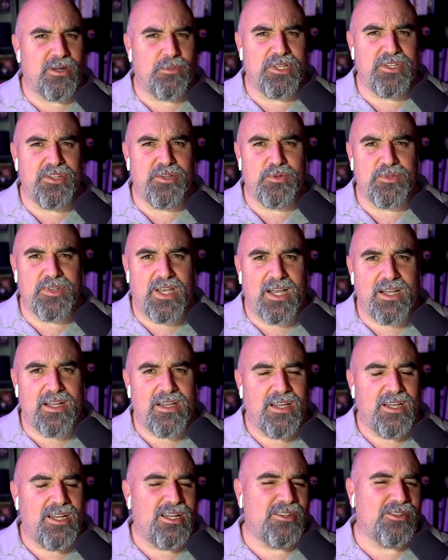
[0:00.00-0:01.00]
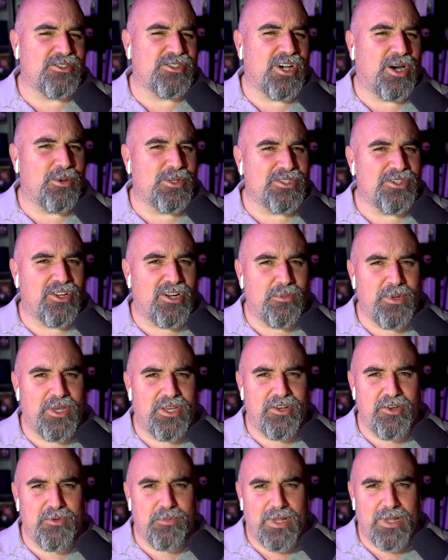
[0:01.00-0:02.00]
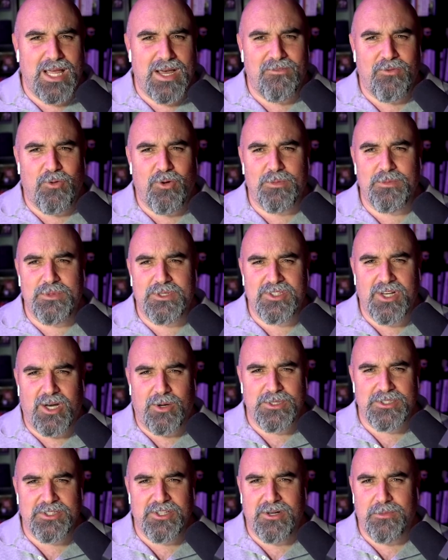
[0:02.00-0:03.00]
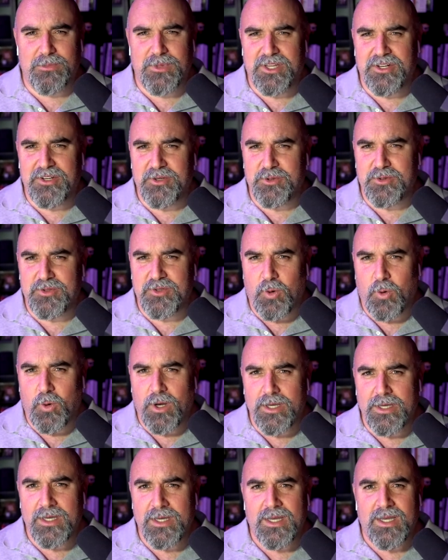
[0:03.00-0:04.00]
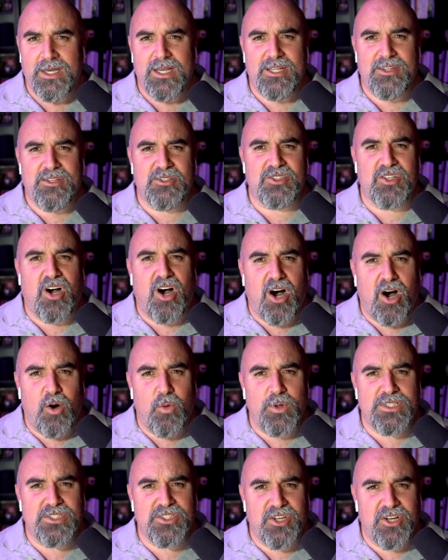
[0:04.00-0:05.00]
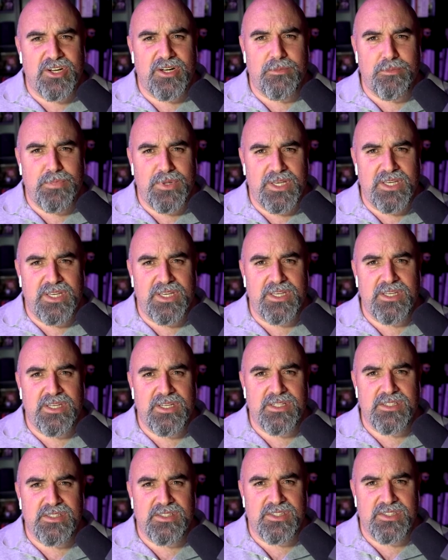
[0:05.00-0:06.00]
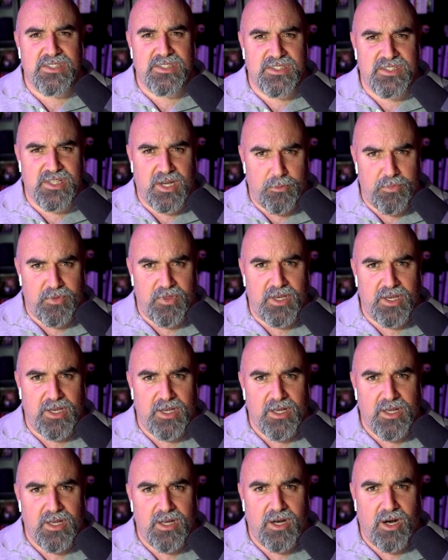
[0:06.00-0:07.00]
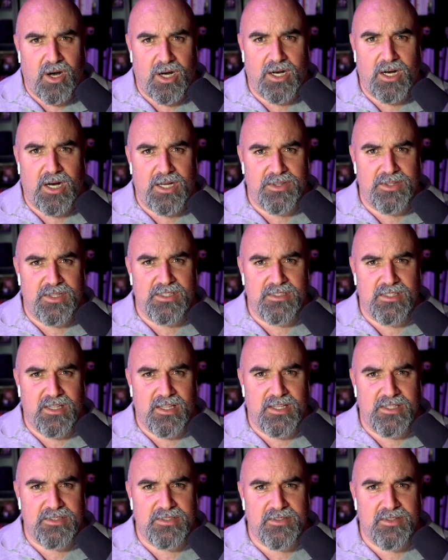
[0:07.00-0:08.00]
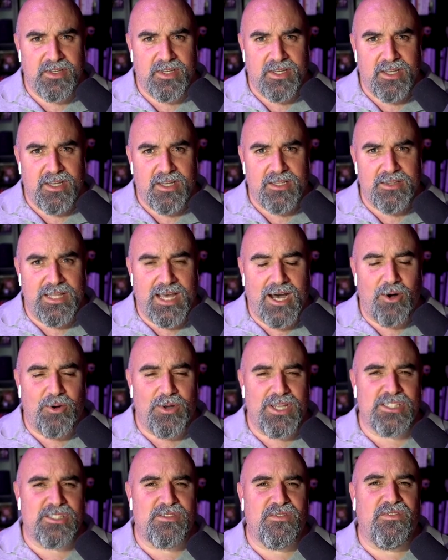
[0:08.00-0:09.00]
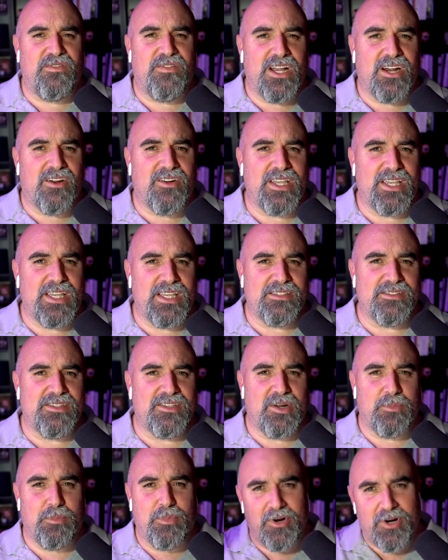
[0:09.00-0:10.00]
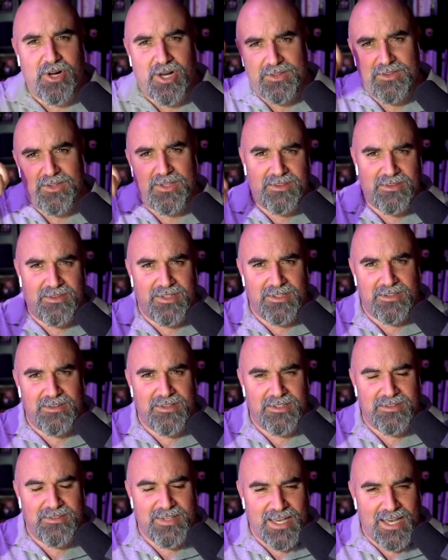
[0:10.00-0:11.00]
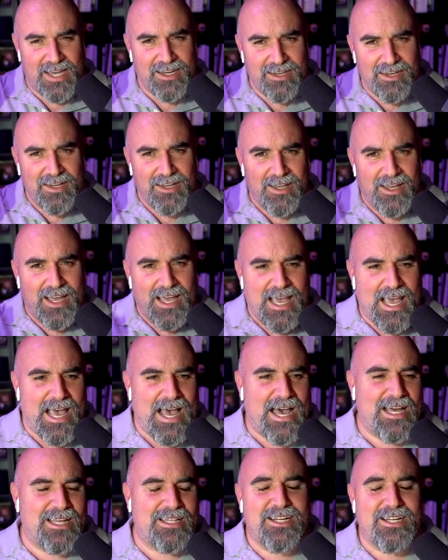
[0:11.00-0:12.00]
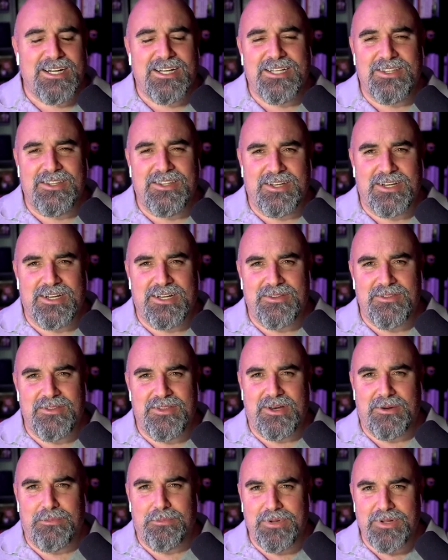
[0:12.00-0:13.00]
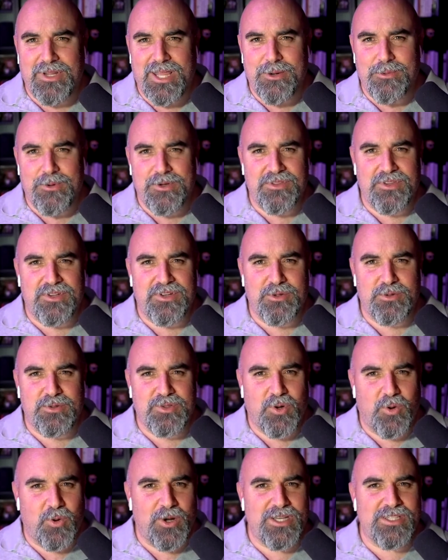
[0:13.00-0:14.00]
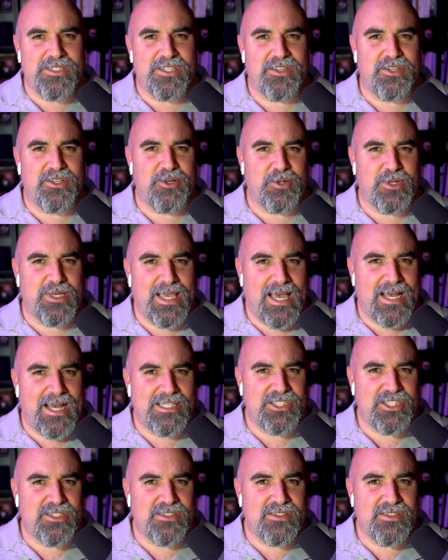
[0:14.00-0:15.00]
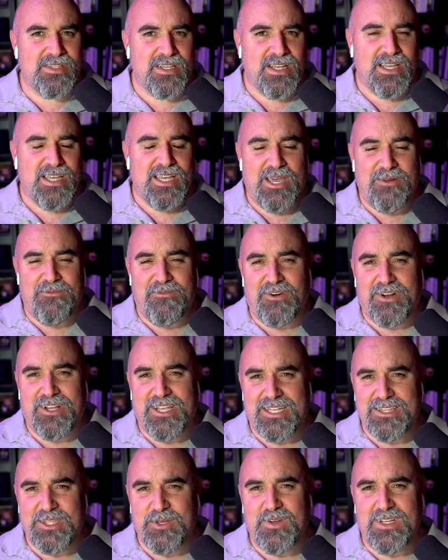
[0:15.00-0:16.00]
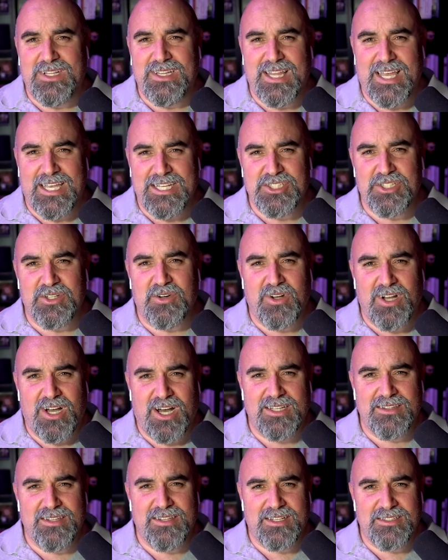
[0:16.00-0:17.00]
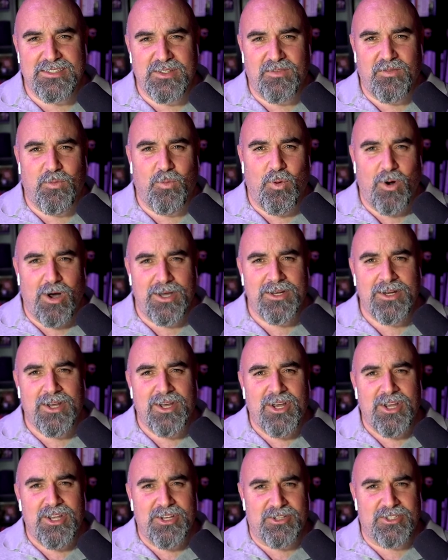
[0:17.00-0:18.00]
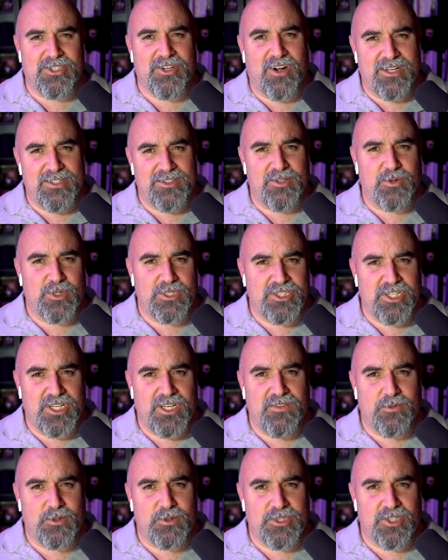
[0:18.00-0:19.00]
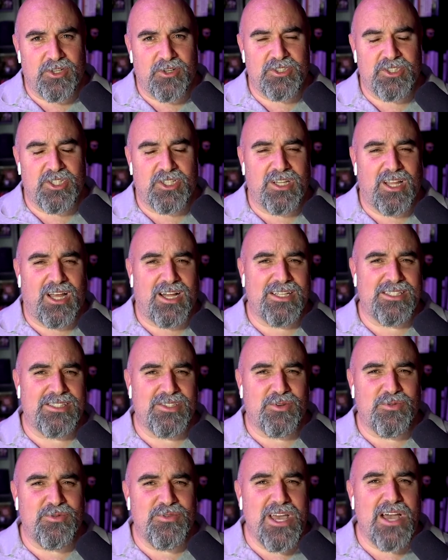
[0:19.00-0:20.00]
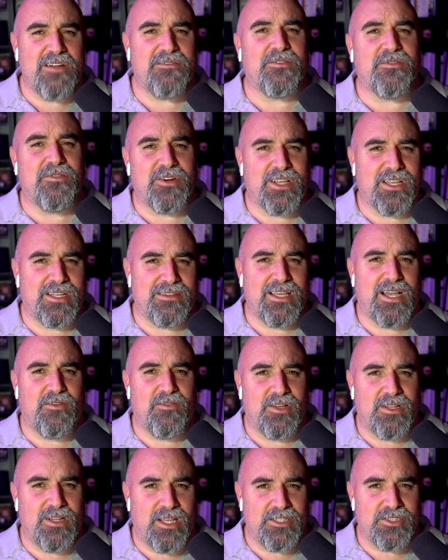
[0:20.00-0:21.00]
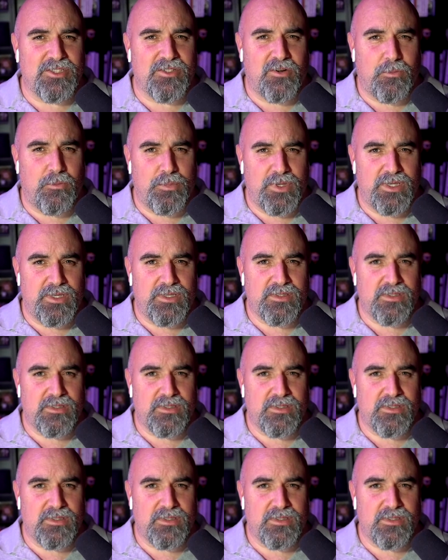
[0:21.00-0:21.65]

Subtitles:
tech. There's always going to be a new platform. There's always going to be a new toy. There's always going to be something on this list. Now, it's very easy to put on the tech hat, the play with the new toys and the new gadgets, and forget the relational context of what you're trying to achieve with church online. So never forget that relational piece.